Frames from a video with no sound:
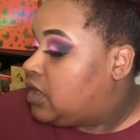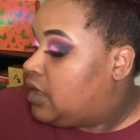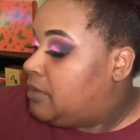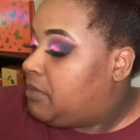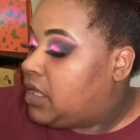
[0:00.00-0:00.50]

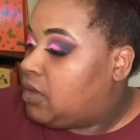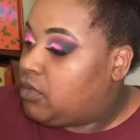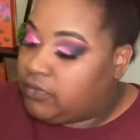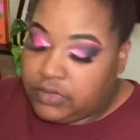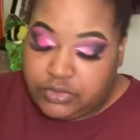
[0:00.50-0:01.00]
Make It
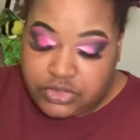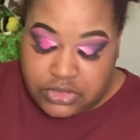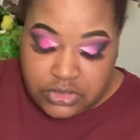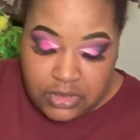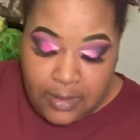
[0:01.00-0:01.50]

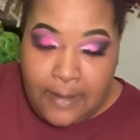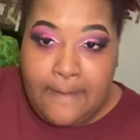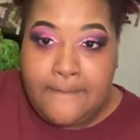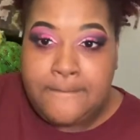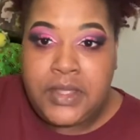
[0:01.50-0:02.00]
Revolution,
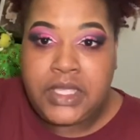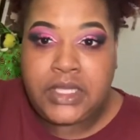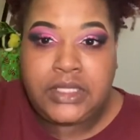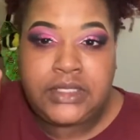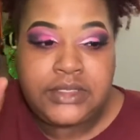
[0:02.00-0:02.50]

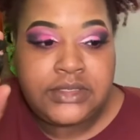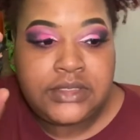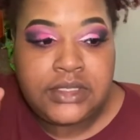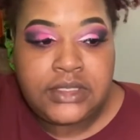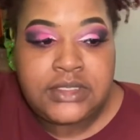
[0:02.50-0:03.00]
because
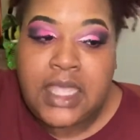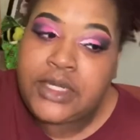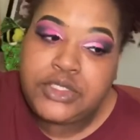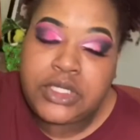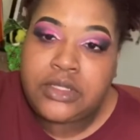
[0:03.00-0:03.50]
it's
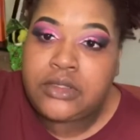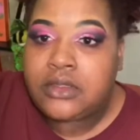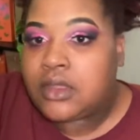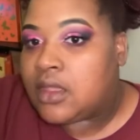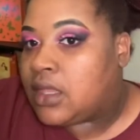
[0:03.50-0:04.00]
hydrating
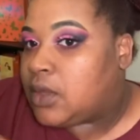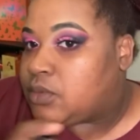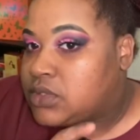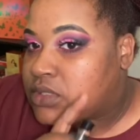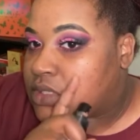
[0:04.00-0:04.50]
and I want
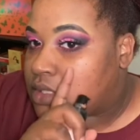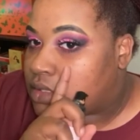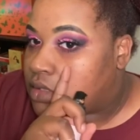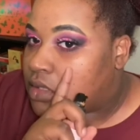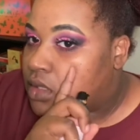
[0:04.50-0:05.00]
to
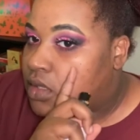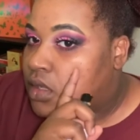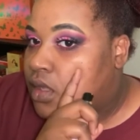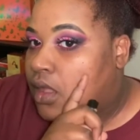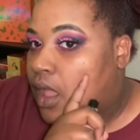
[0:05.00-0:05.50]
see
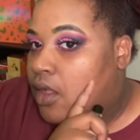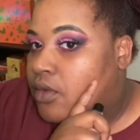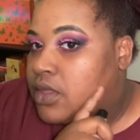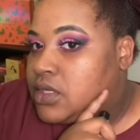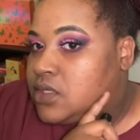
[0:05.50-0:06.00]
how
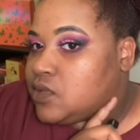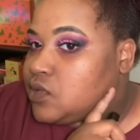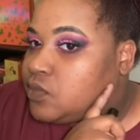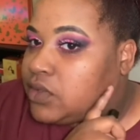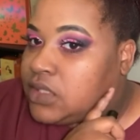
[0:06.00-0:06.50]
it does
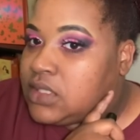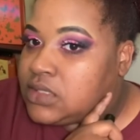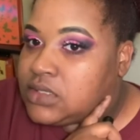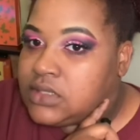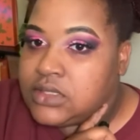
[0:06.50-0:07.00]
with
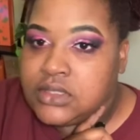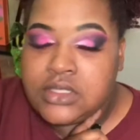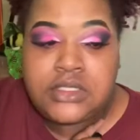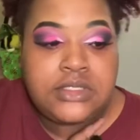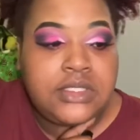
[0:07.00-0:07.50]
this,
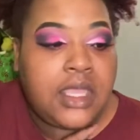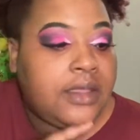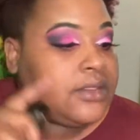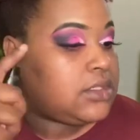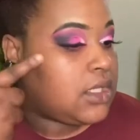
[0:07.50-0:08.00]
since how
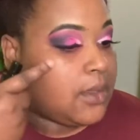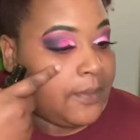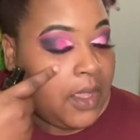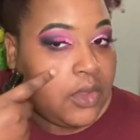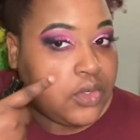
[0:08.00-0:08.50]
it's like a
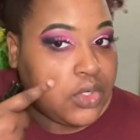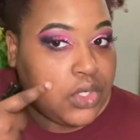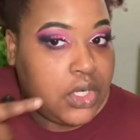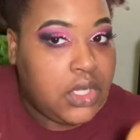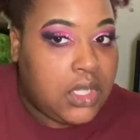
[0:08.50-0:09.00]
powder.
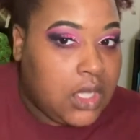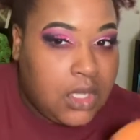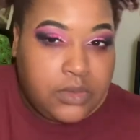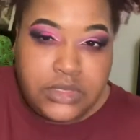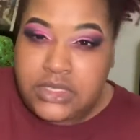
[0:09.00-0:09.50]
I
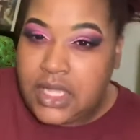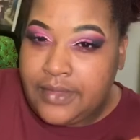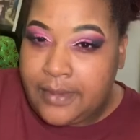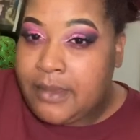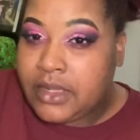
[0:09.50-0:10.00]
want to see how
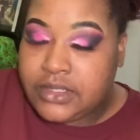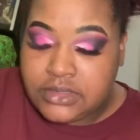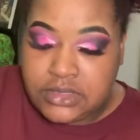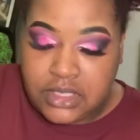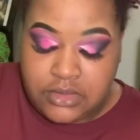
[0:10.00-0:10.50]
they balance
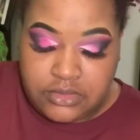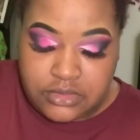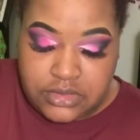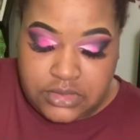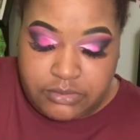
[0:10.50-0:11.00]
together
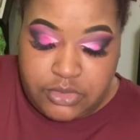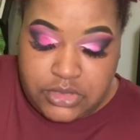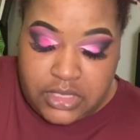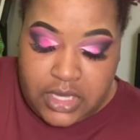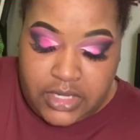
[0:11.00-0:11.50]
since I'm
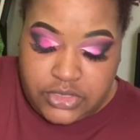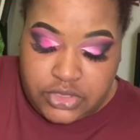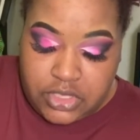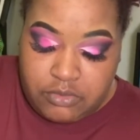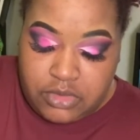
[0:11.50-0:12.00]
using a
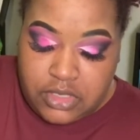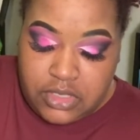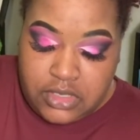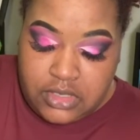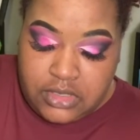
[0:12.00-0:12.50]
hydrating one.
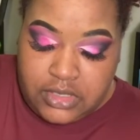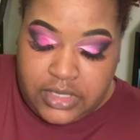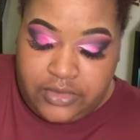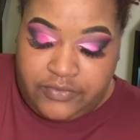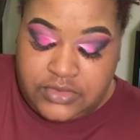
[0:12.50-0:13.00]
Like,
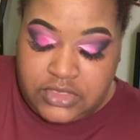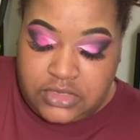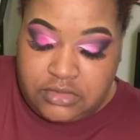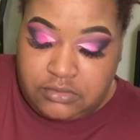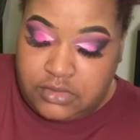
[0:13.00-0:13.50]
if it's
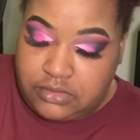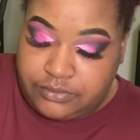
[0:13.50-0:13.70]
gonna, well,